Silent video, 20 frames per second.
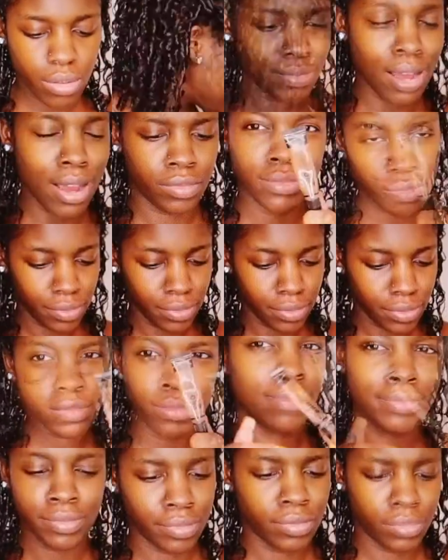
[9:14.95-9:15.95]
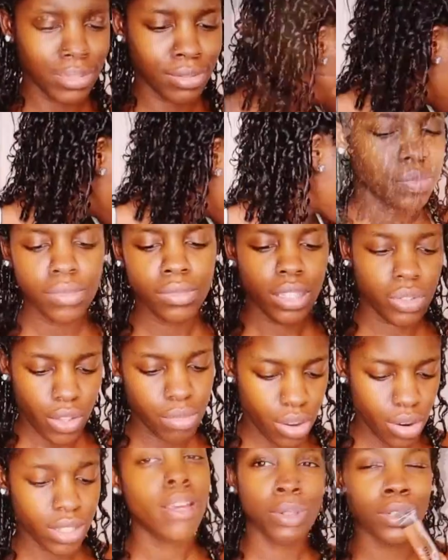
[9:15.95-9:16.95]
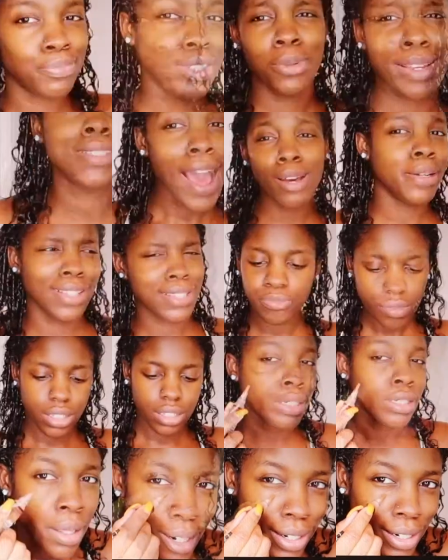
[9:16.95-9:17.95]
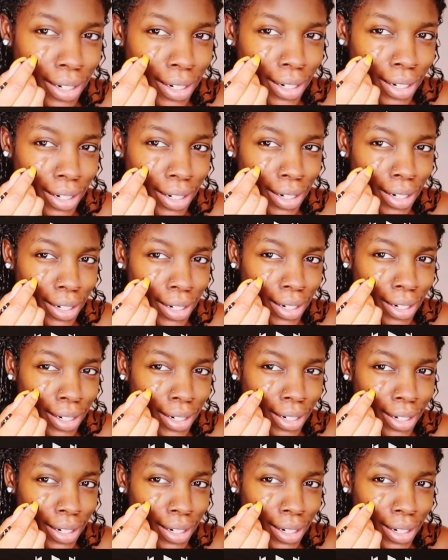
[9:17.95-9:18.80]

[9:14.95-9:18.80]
up into two. Look, I did my makeup and everything.